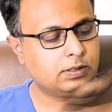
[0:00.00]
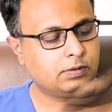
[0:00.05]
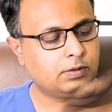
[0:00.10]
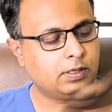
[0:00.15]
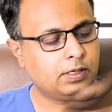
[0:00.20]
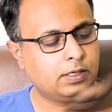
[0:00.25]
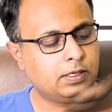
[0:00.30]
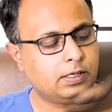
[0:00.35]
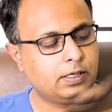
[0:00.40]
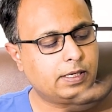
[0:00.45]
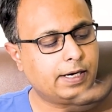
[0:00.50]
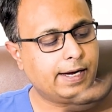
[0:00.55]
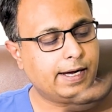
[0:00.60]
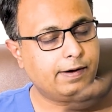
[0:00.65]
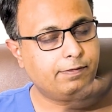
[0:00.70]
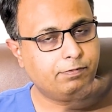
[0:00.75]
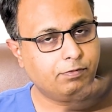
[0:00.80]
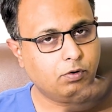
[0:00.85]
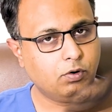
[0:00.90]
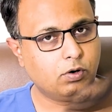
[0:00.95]
in
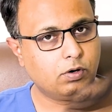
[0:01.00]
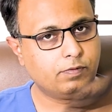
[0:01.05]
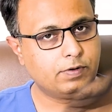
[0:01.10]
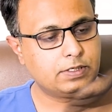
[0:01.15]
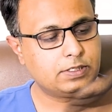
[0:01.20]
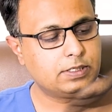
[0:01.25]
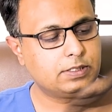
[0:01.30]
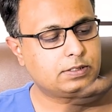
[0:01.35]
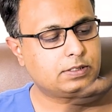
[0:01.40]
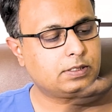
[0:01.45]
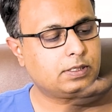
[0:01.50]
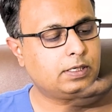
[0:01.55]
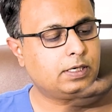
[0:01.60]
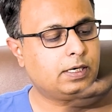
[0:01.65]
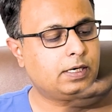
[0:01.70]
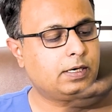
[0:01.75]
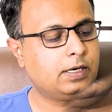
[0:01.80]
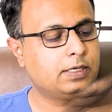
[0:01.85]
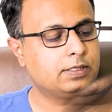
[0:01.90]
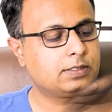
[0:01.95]
grade 4 it
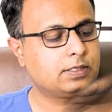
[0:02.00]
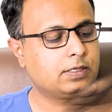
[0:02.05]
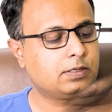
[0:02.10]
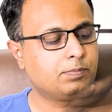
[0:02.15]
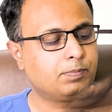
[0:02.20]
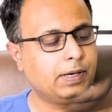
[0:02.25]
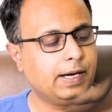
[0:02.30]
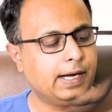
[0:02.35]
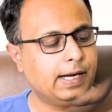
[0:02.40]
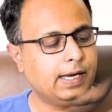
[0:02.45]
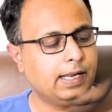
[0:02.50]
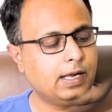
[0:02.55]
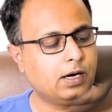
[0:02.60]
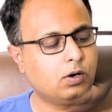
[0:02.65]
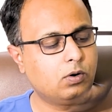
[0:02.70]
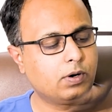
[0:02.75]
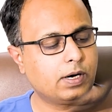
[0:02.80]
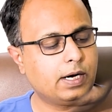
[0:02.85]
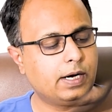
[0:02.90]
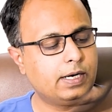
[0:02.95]
is completely
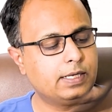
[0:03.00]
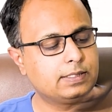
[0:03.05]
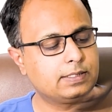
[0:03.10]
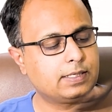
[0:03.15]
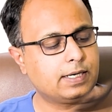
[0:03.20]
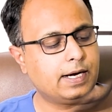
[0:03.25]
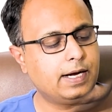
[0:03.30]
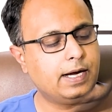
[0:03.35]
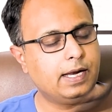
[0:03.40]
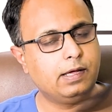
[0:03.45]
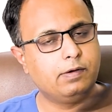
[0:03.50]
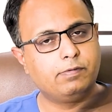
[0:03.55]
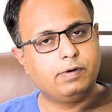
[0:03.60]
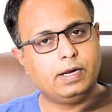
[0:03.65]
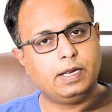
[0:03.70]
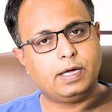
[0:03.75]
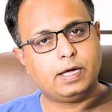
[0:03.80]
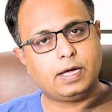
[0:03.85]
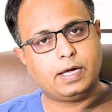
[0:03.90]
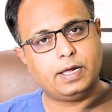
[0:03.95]
out and is riding
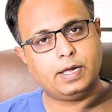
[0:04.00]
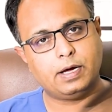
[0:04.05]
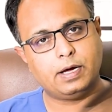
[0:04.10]
very high